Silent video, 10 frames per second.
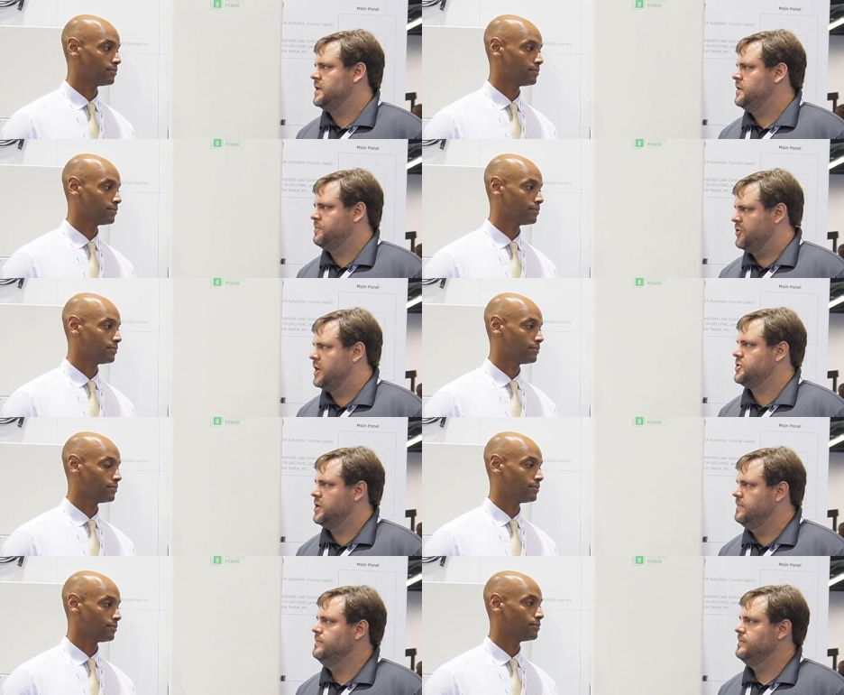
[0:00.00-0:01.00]
Speaker 1: into production.
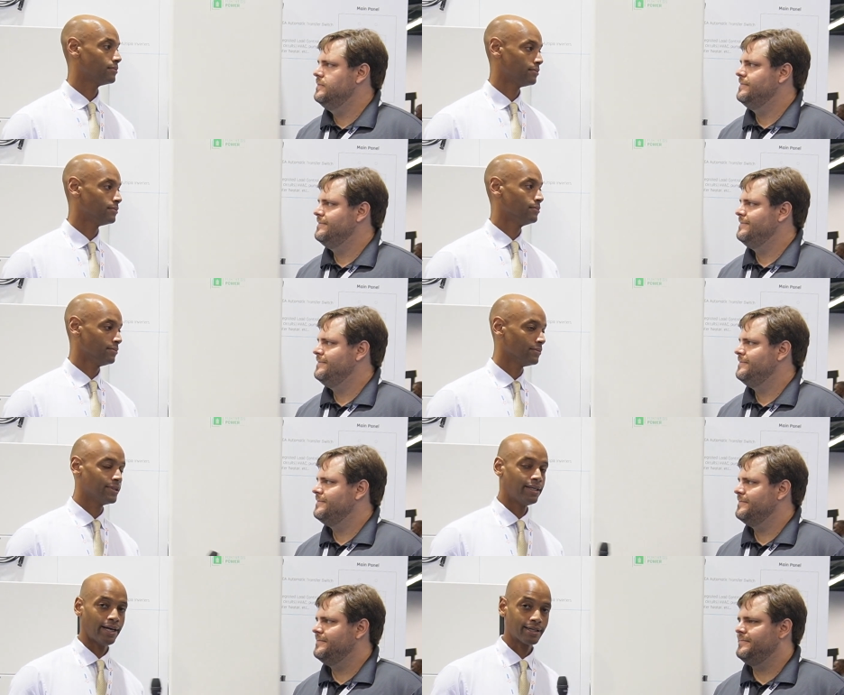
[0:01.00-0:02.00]

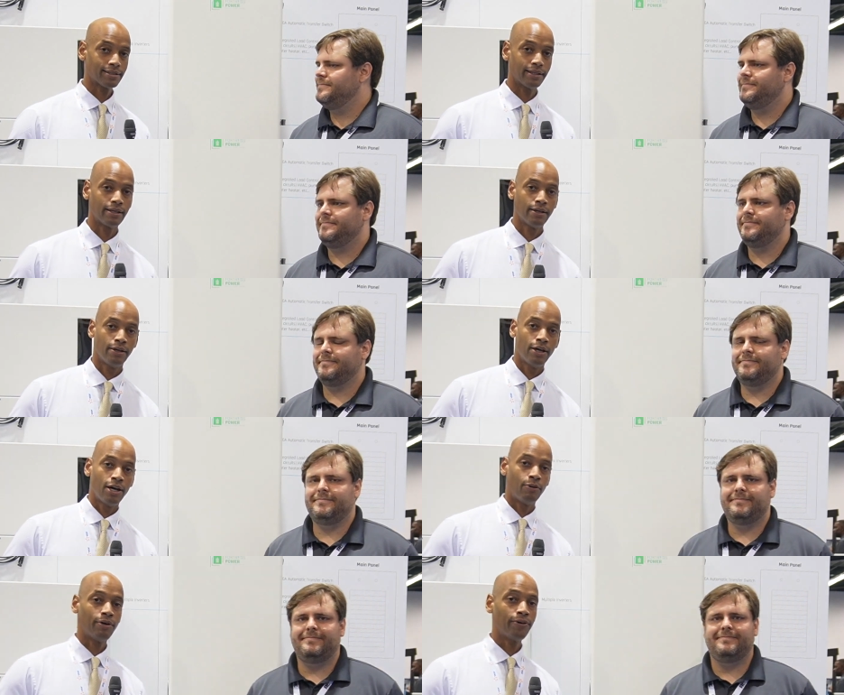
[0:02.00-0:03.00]
Excellent.
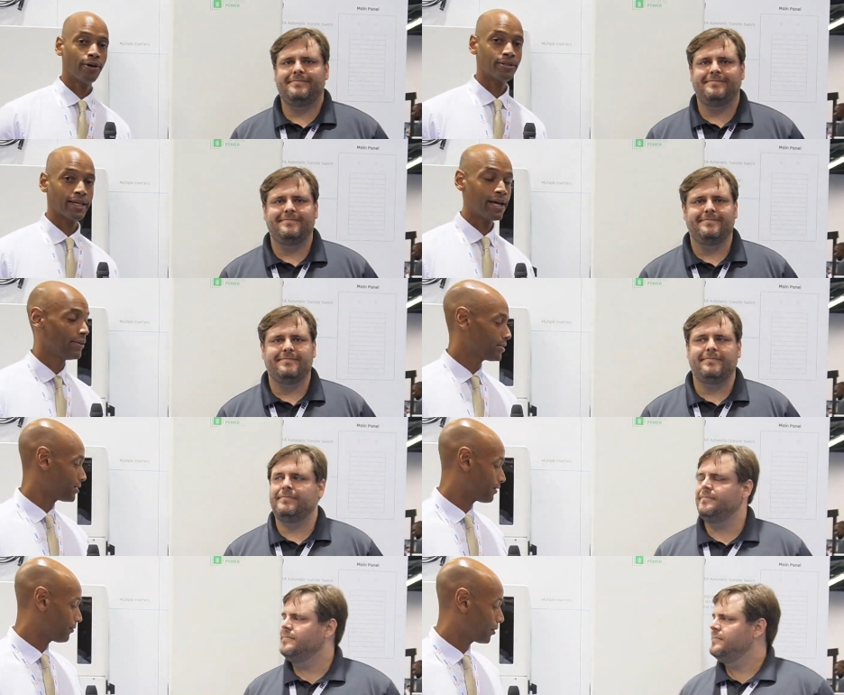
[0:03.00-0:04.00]
Well, folks, again, this is
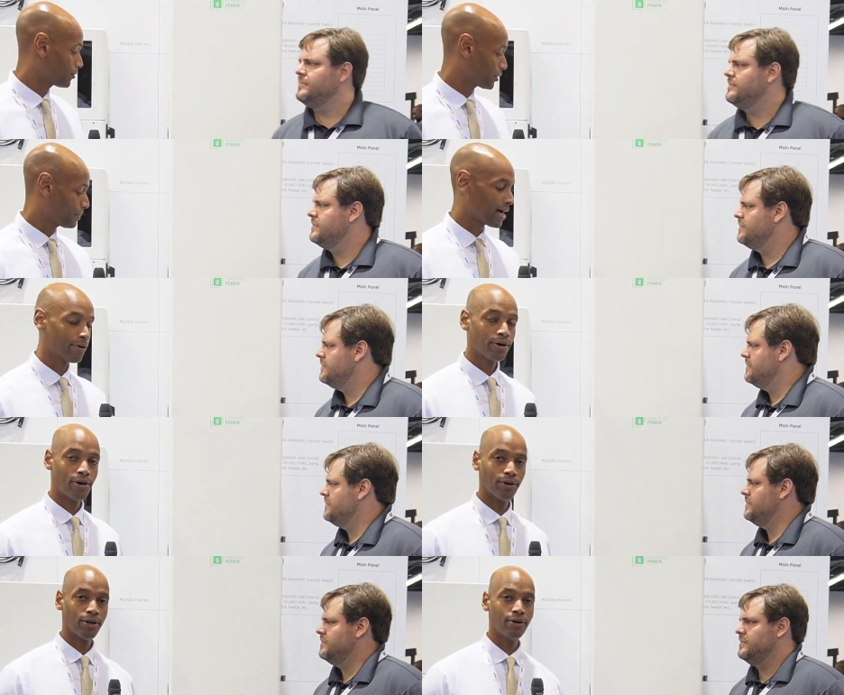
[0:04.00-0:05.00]
the Fortress Power
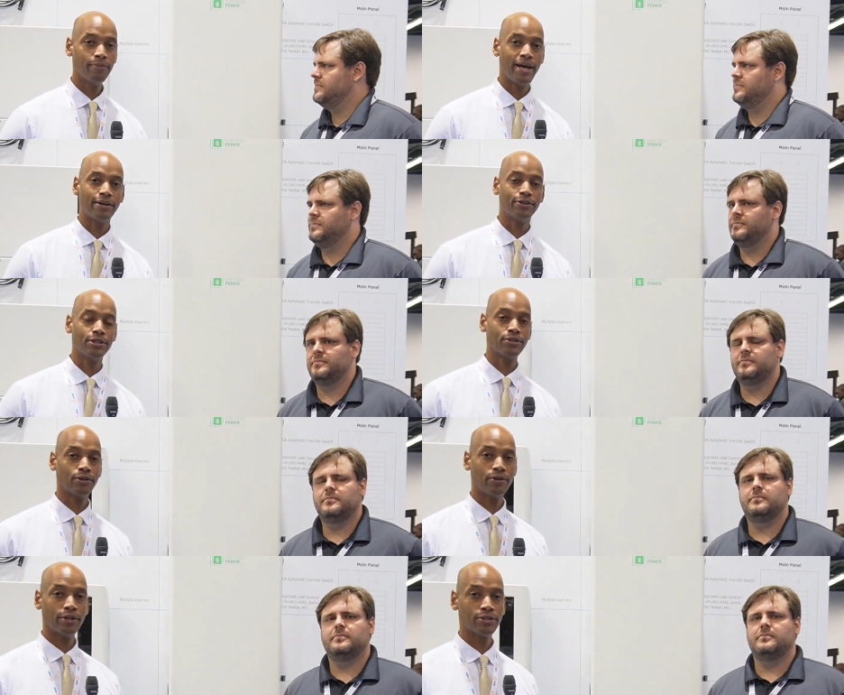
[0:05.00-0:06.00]
Whole Home Energy
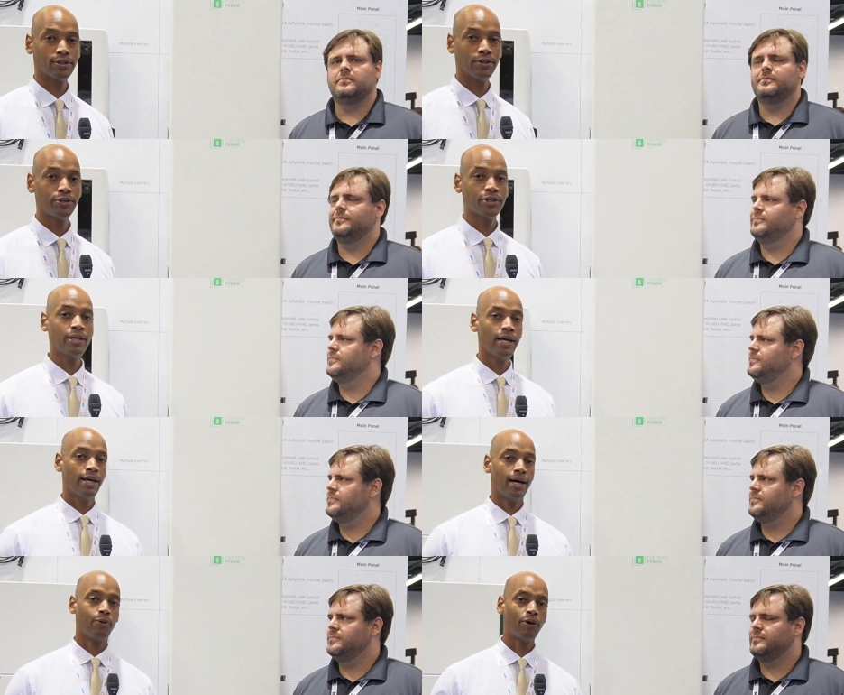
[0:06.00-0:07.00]
Storage Solution.
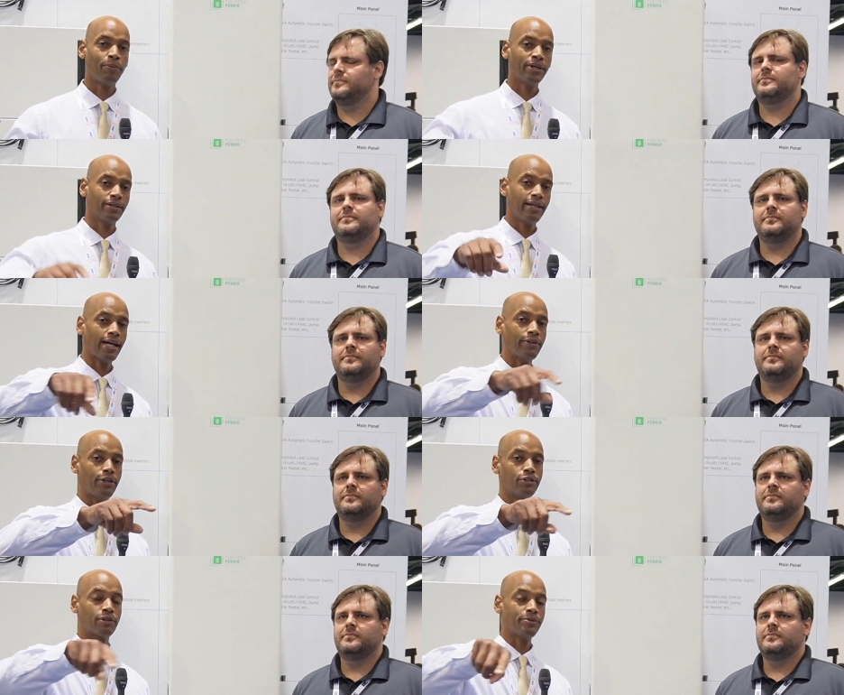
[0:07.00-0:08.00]
We'll put a link in the
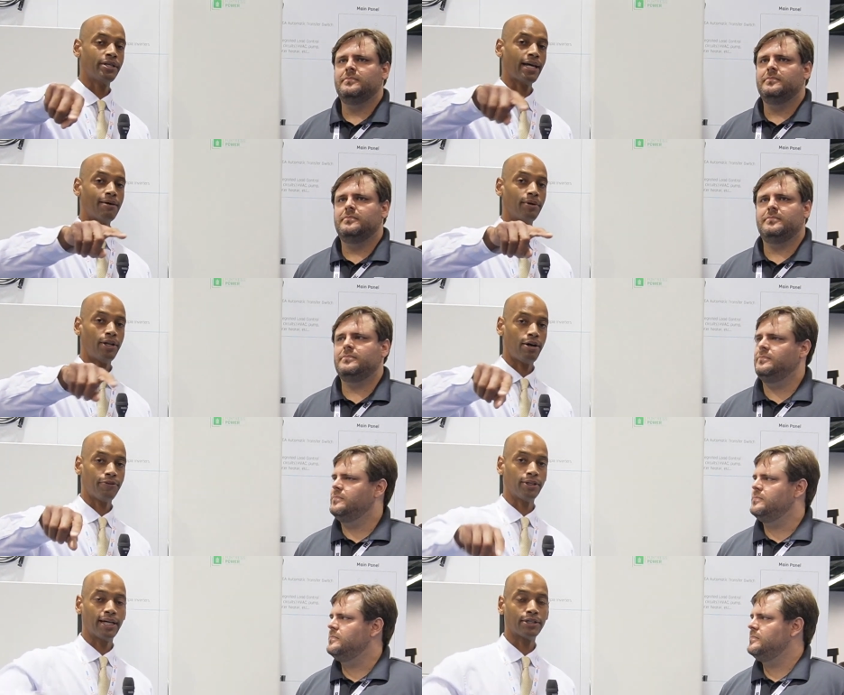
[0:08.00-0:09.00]
description down below if
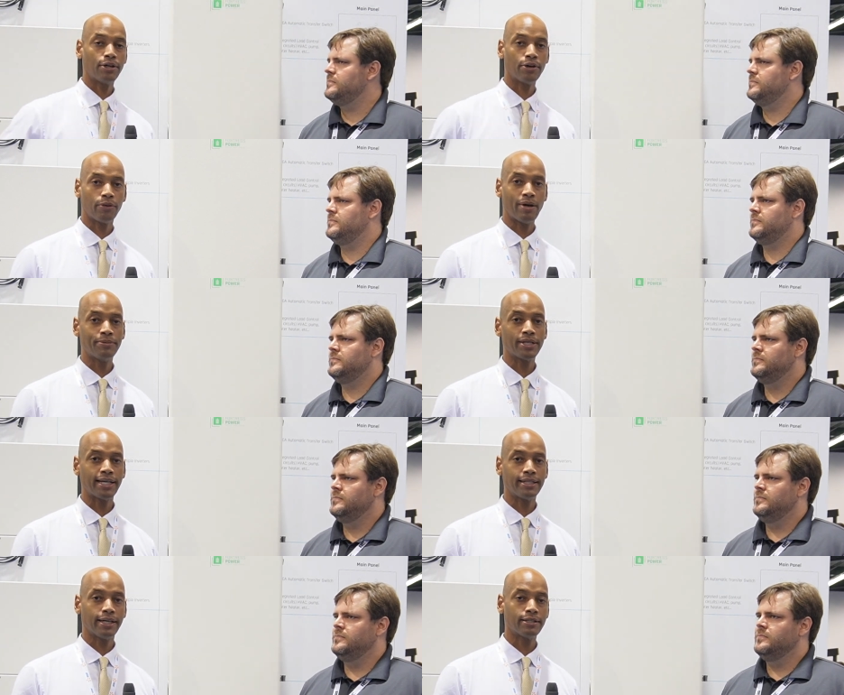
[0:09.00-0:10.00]
you'd like to go to the
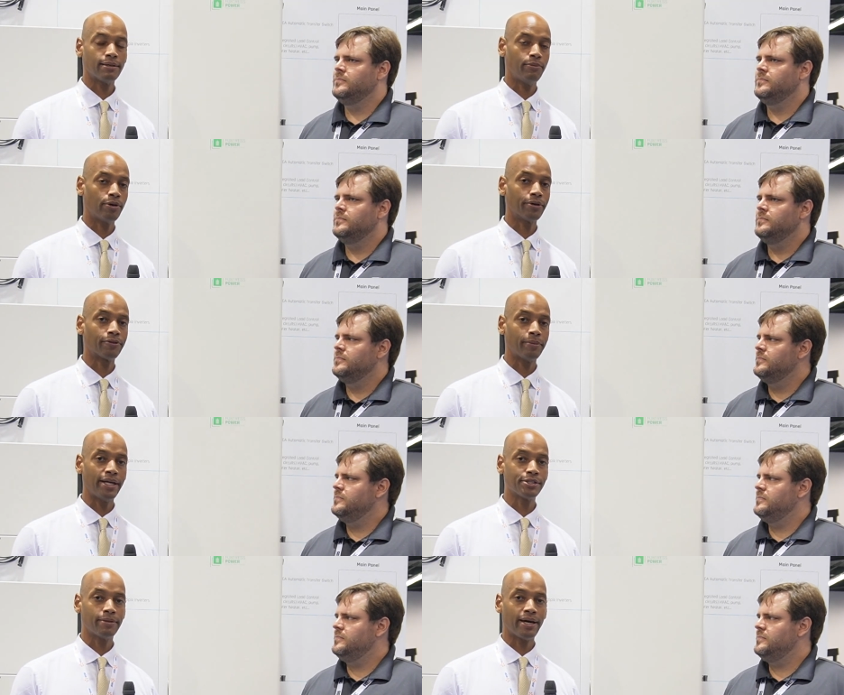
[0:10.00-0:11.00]
website to get some more
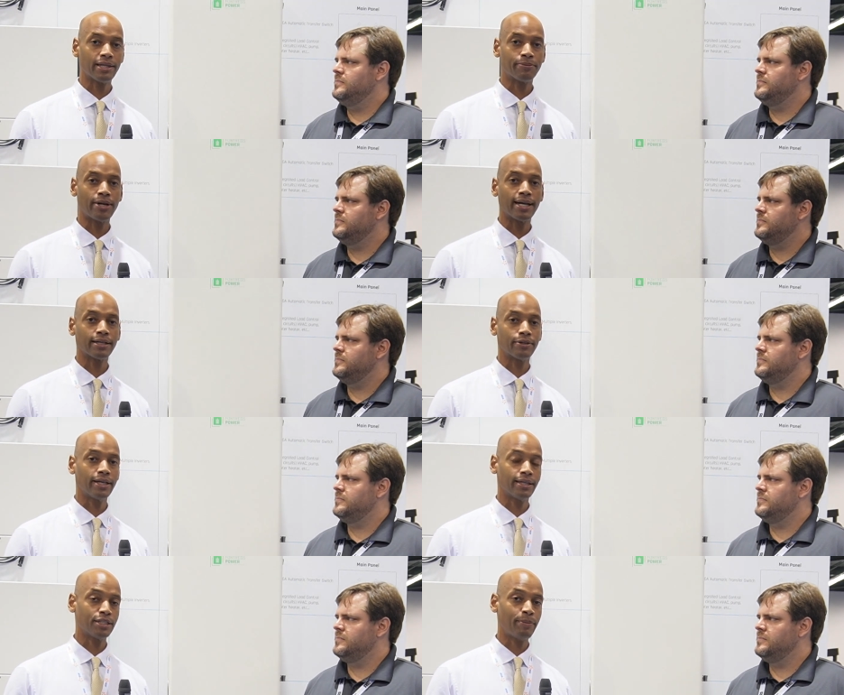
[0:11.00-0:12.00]
information about the product or
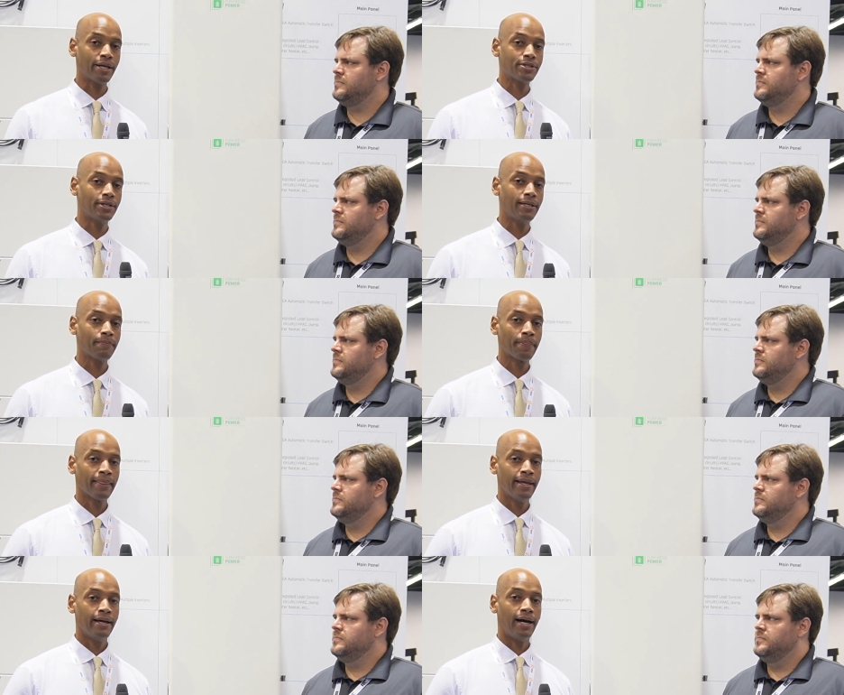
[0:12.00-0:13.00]
get the spec sheet.
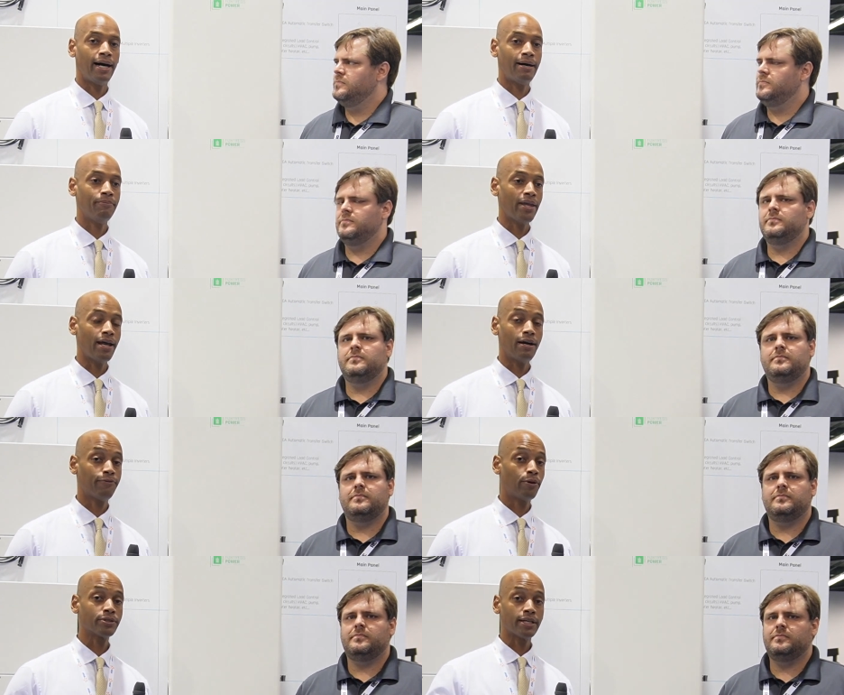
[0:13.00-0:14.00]

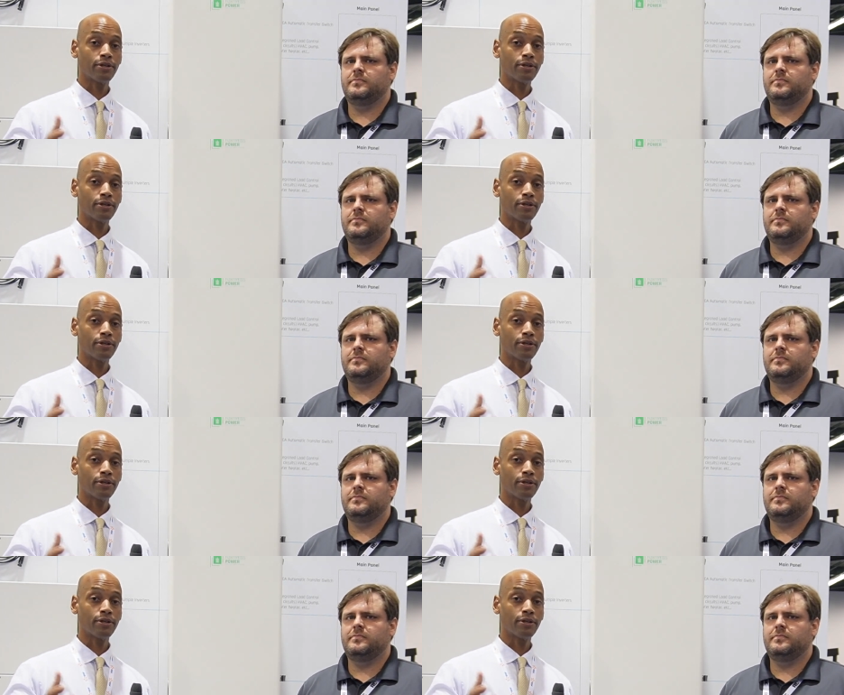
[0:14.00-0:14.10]
Folks, as